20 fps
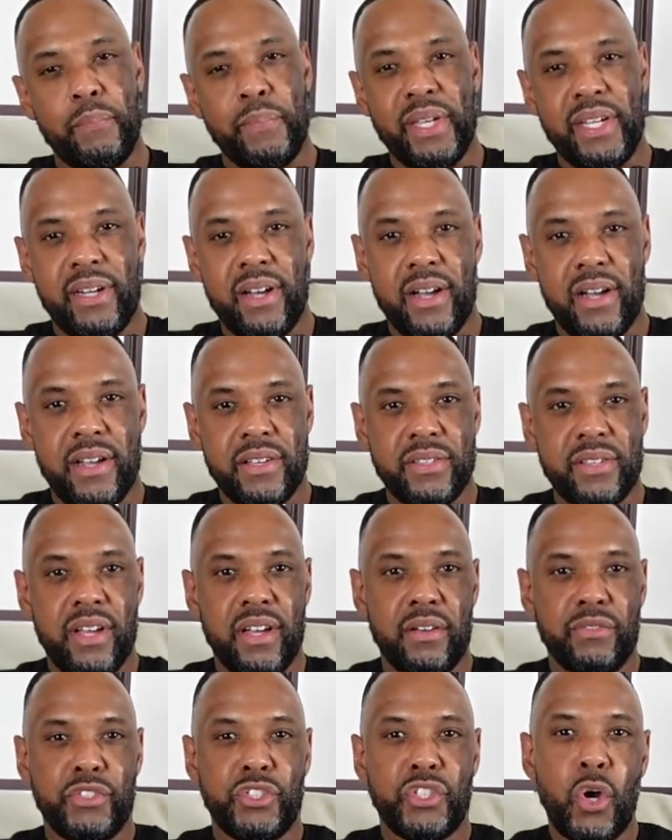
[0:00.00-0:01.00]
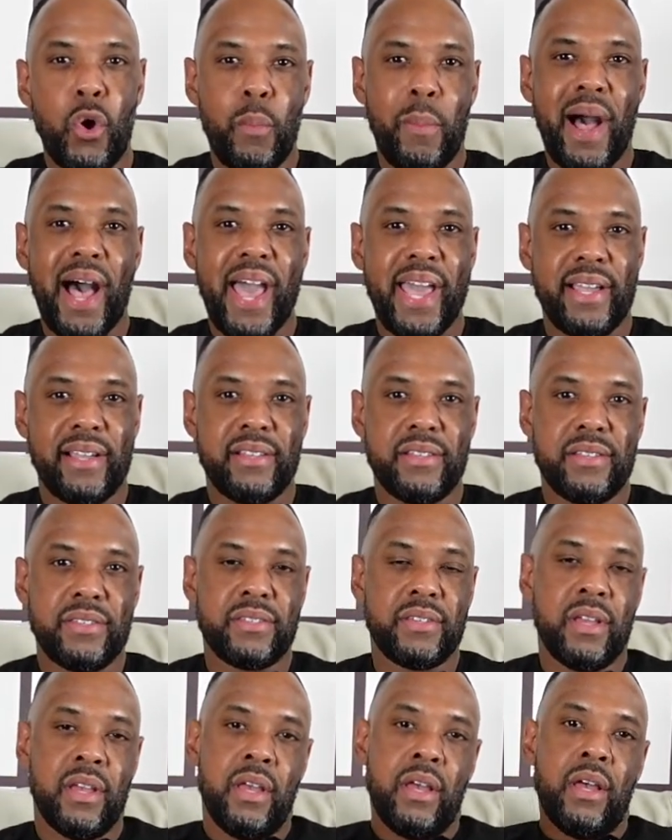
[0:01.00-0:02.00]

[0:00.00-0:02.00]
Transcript: because of Joe Biden's